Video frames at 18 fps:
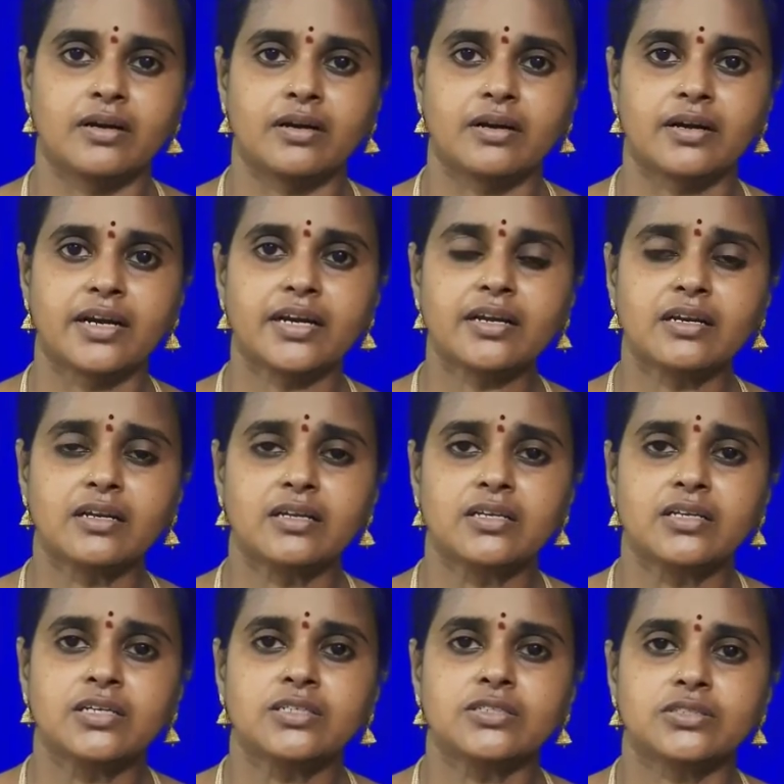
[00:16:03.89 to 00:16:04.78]
Right?
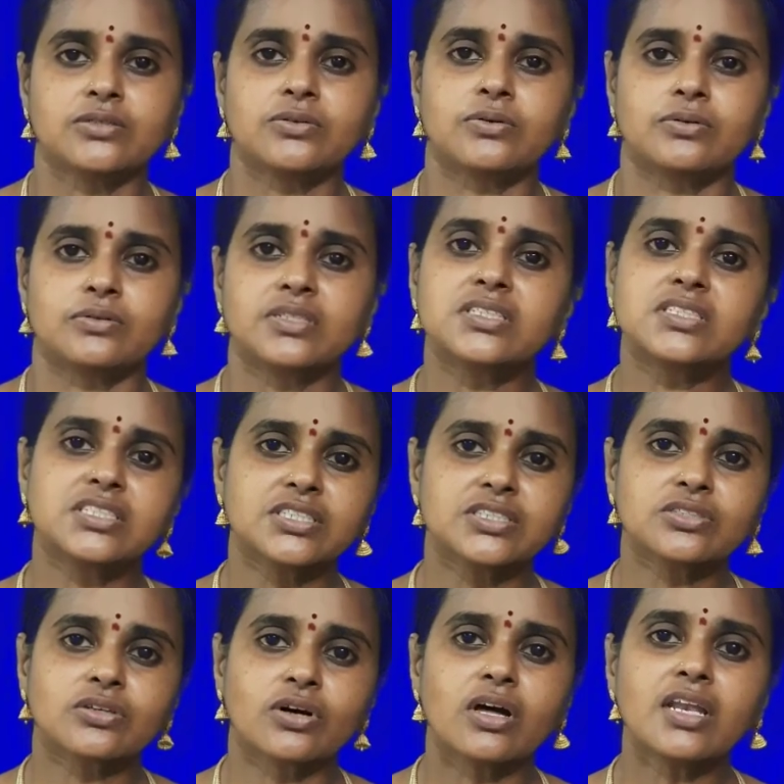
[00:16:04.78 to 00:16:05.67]
So this
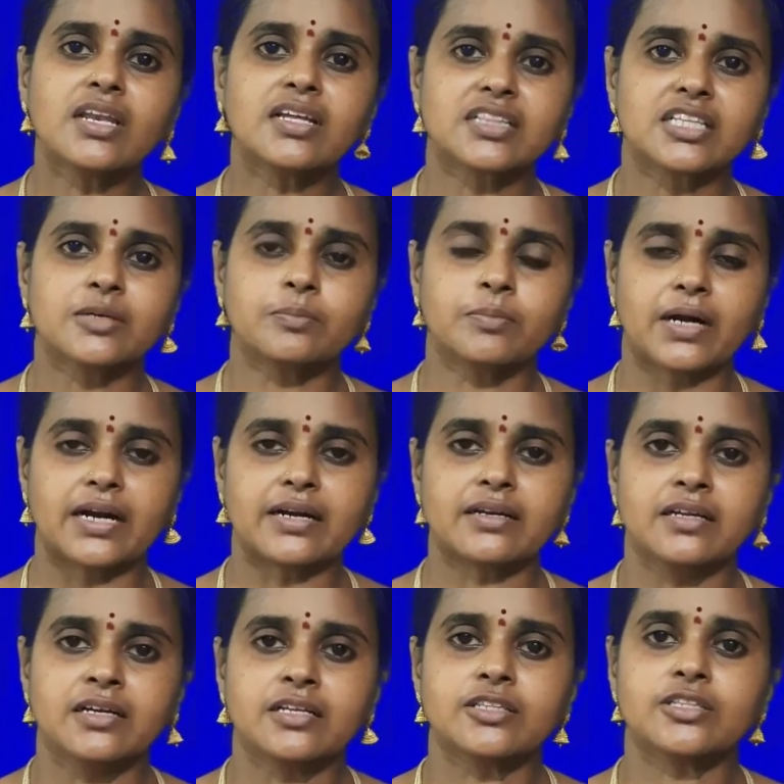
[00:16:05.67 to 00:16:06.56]
is all nothing but
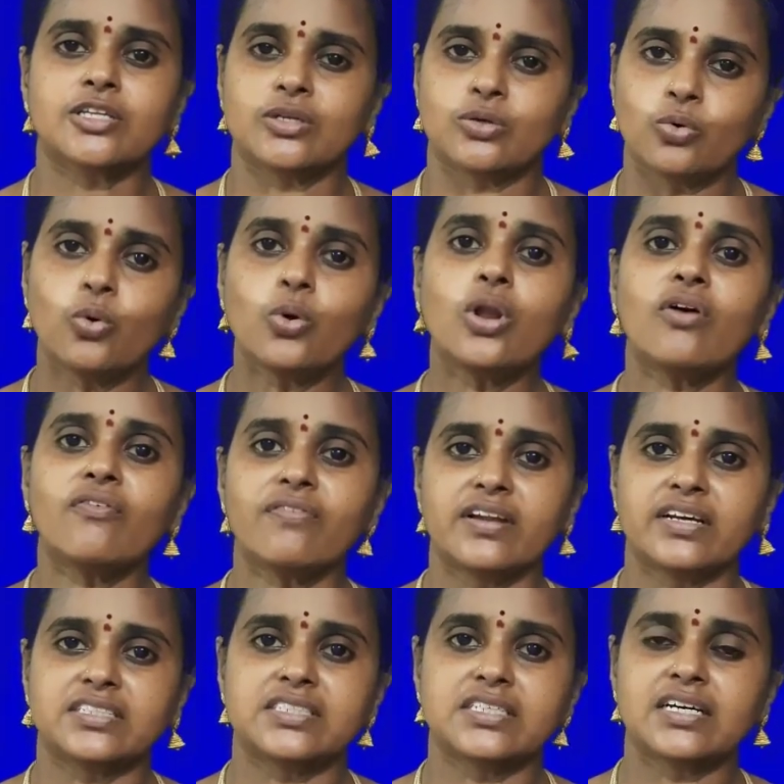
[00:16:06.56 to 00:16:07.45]
the role of
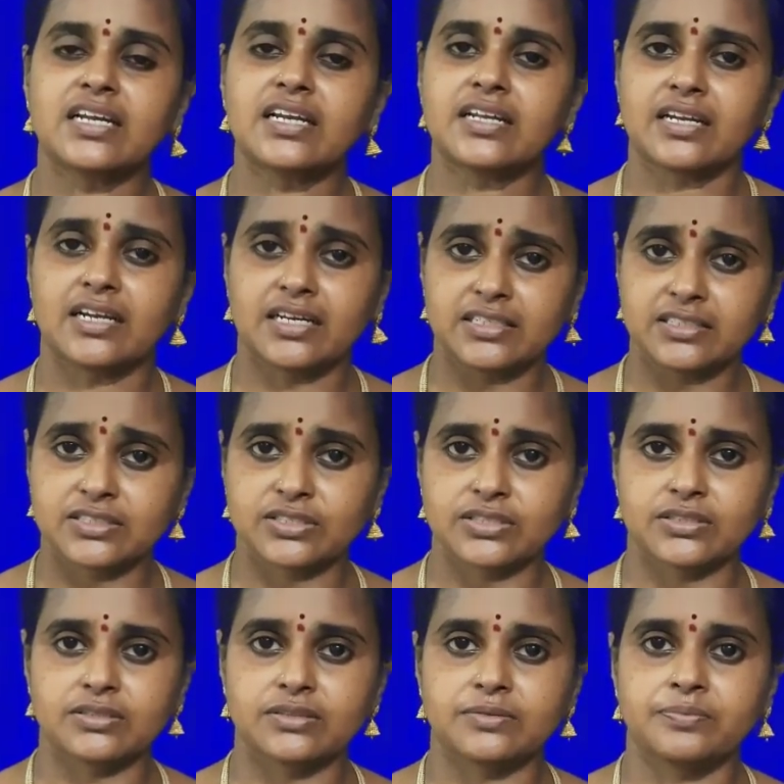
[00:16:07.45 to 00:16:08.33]
lexical
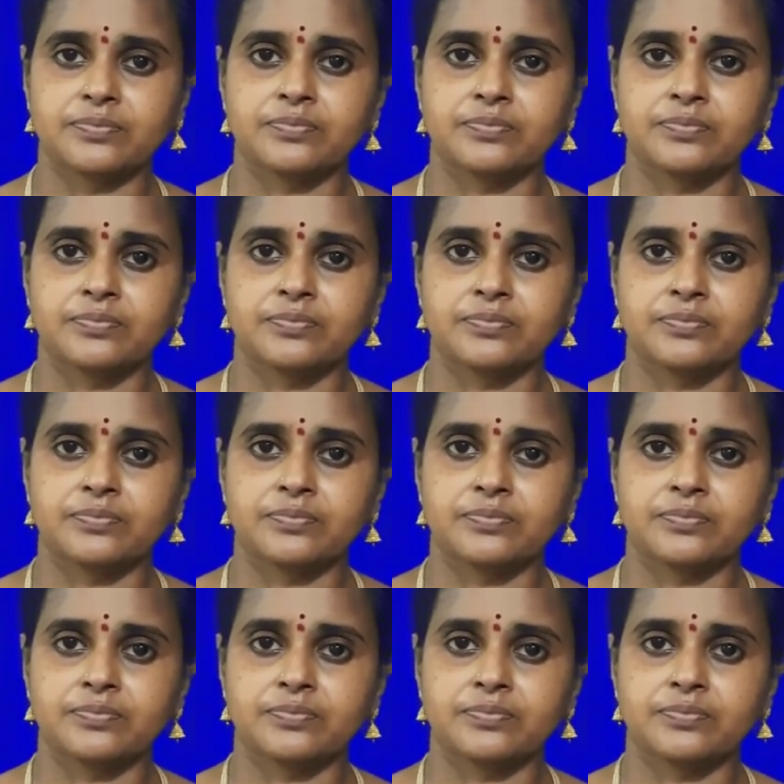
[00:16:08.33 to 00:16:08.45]
analyzer